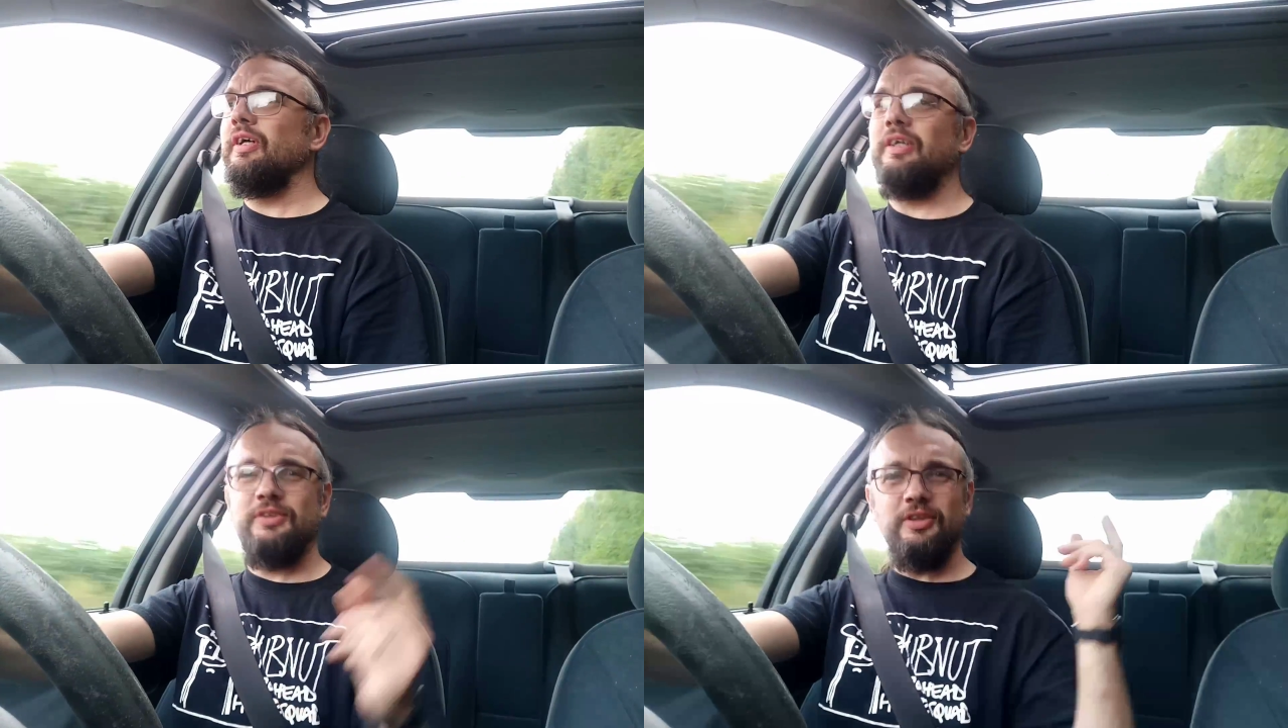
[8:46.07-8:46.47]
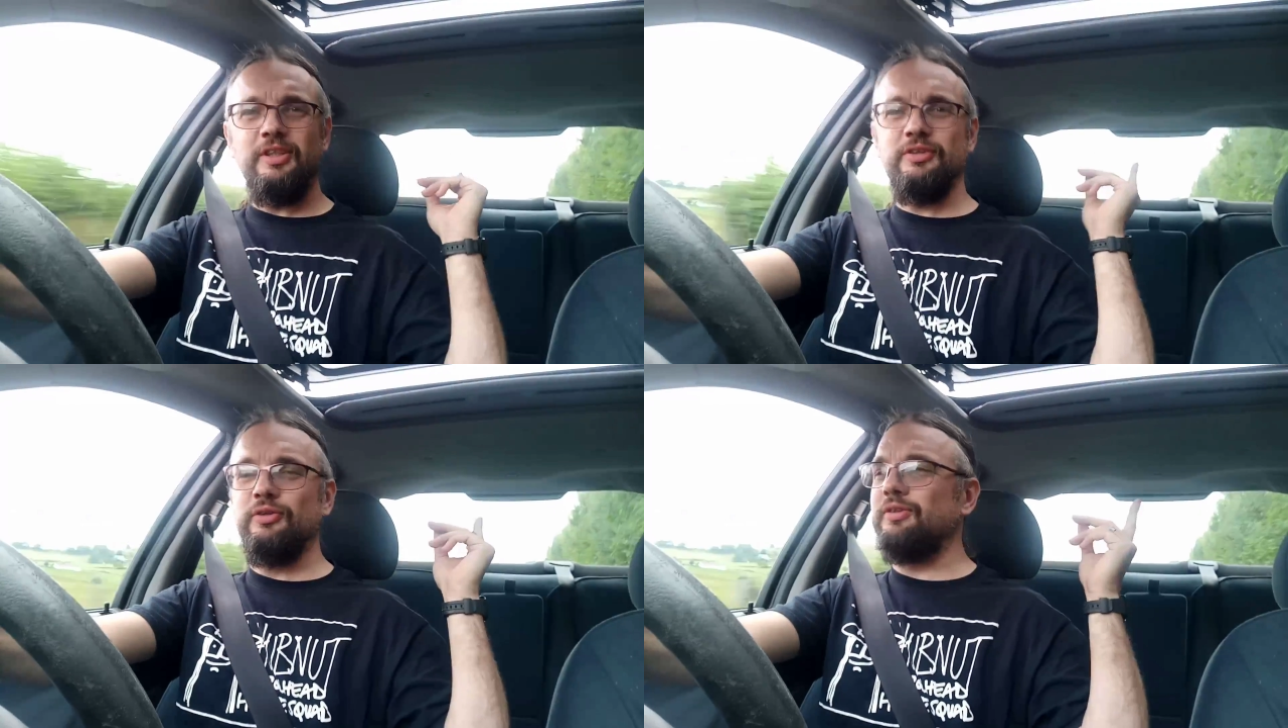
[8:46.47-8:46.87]
I
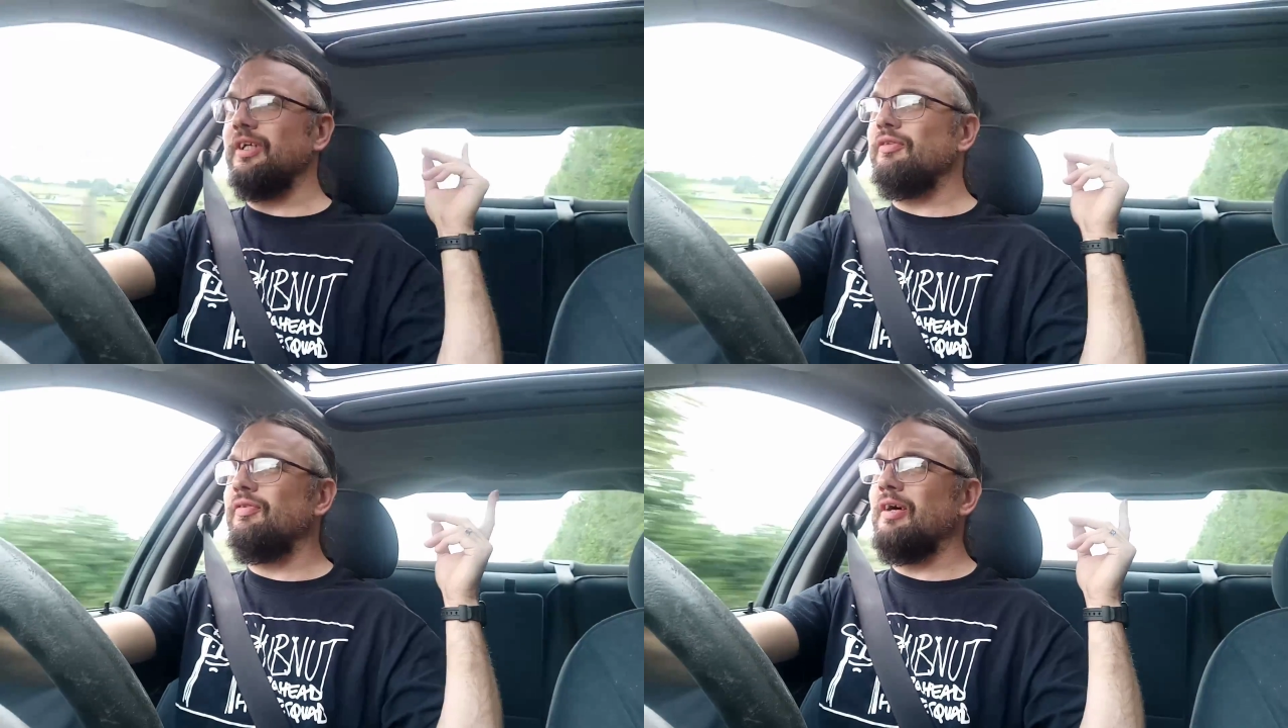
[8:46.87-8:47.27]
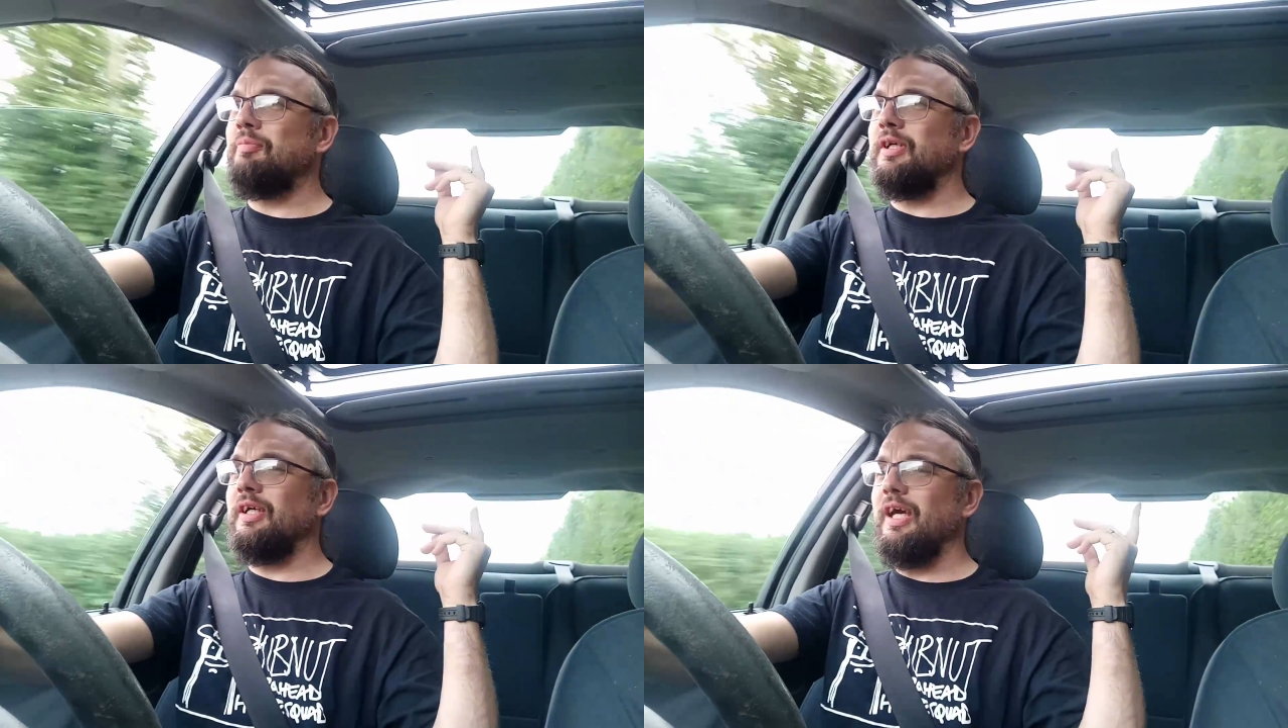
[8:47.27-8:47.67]
still need to sort out the
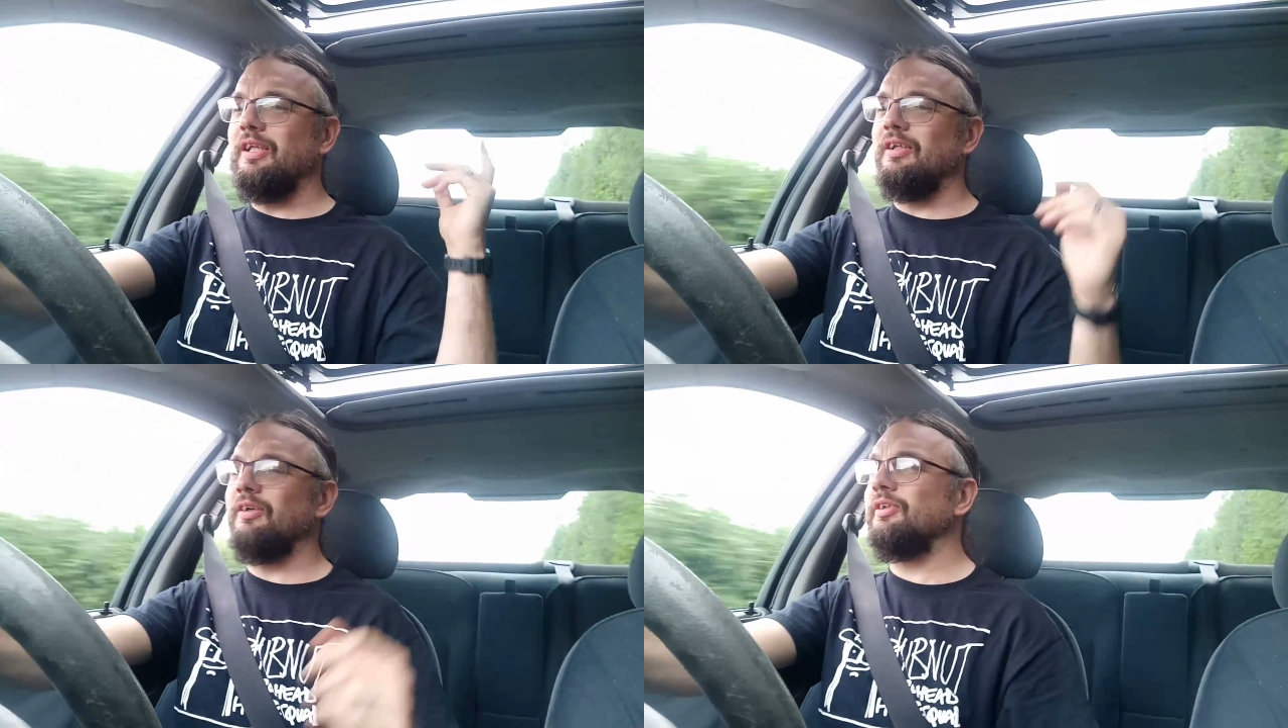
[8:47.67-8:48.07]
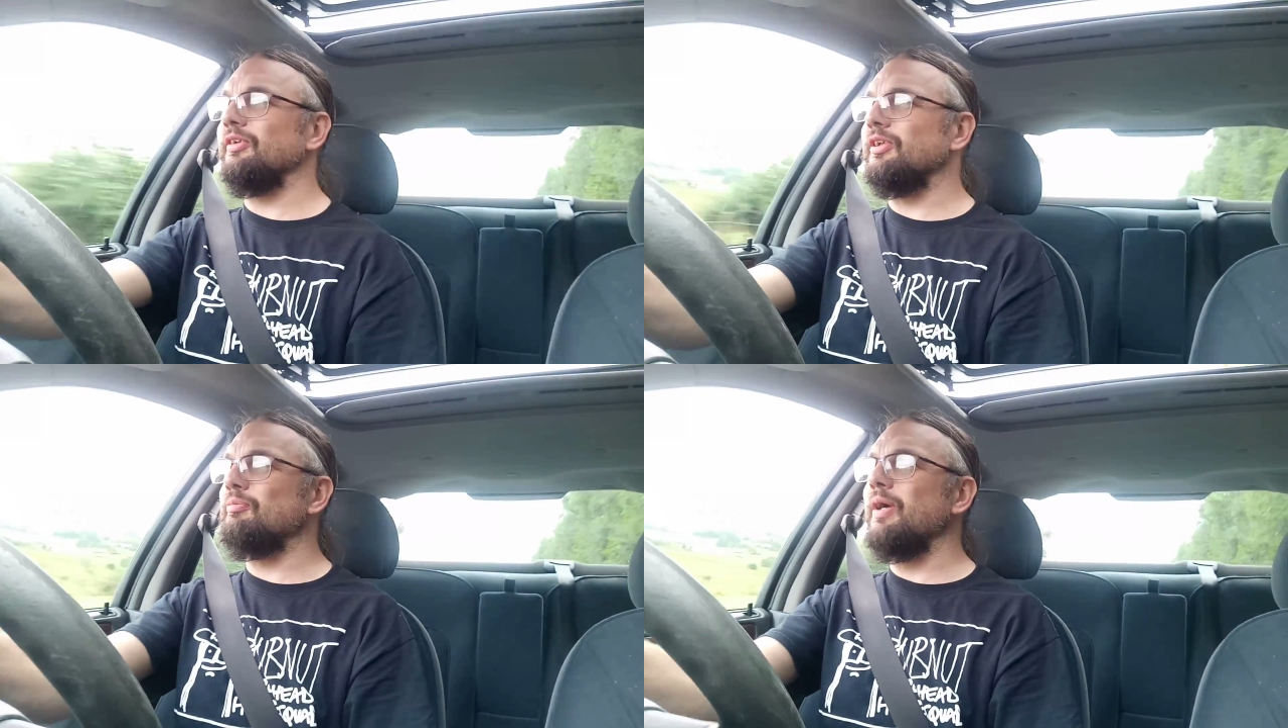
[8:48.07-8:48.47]
flapping
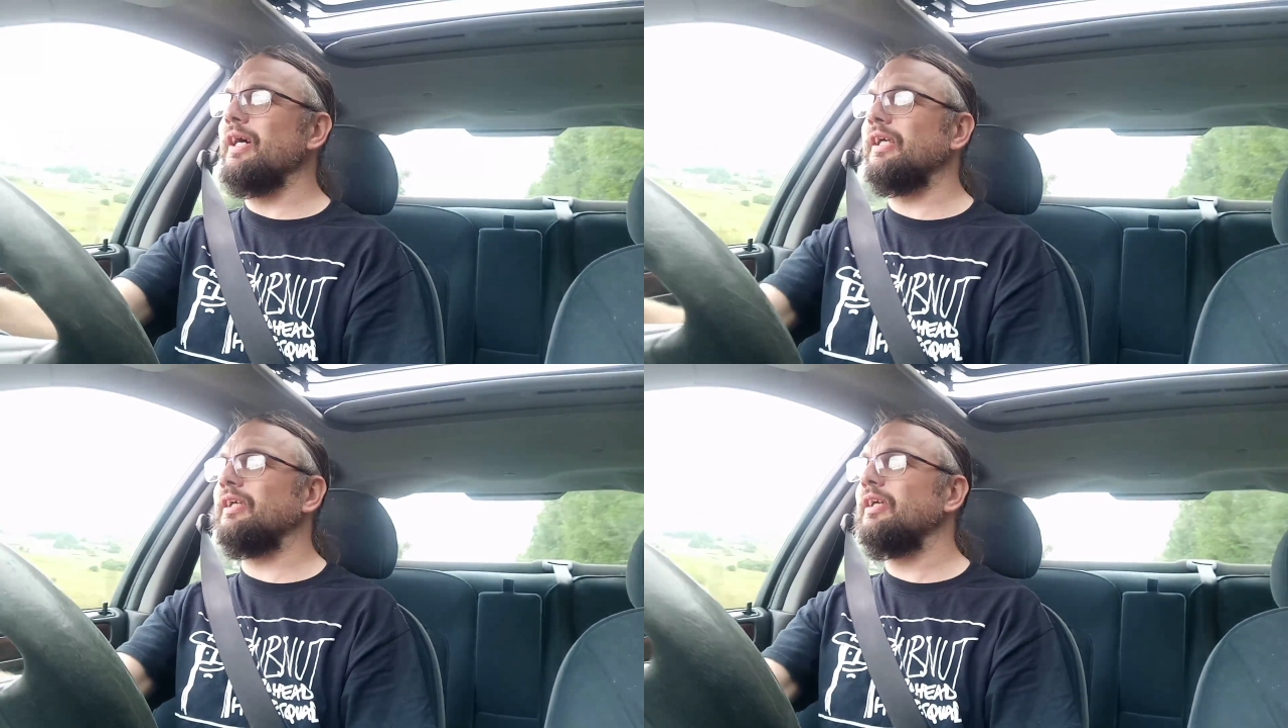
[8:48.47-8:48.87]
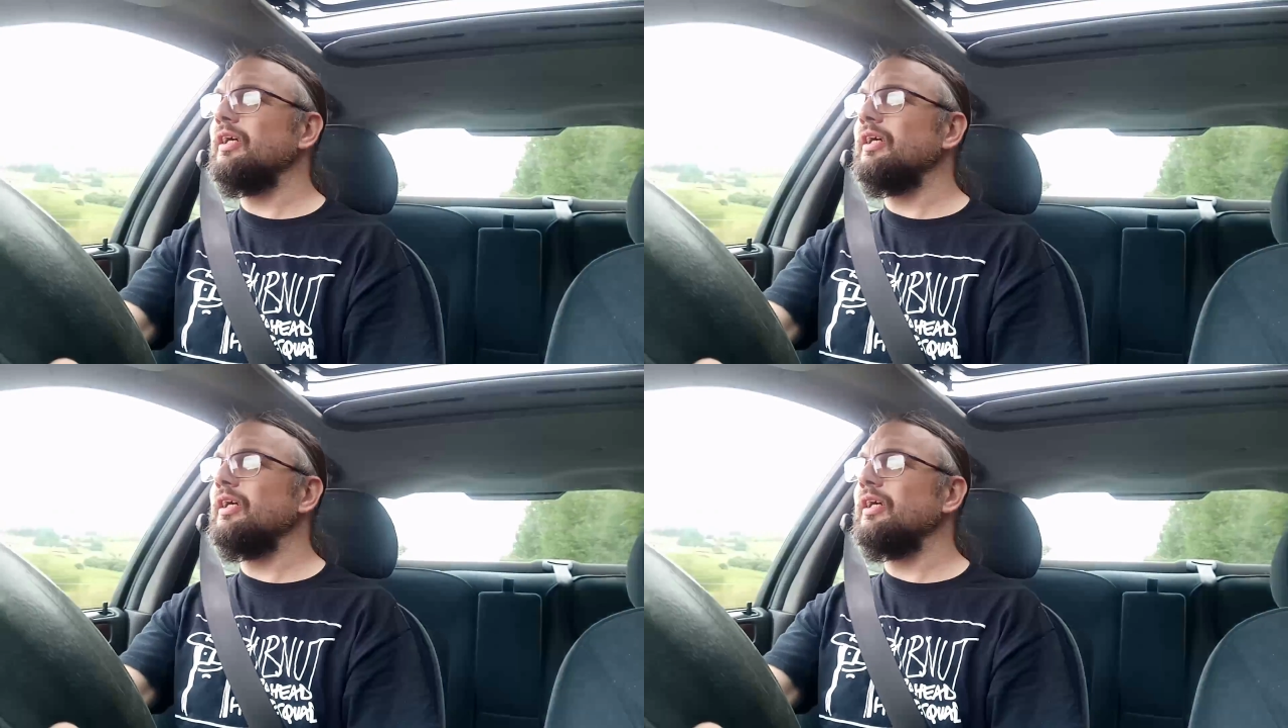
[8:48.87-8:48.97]
headliner at the back.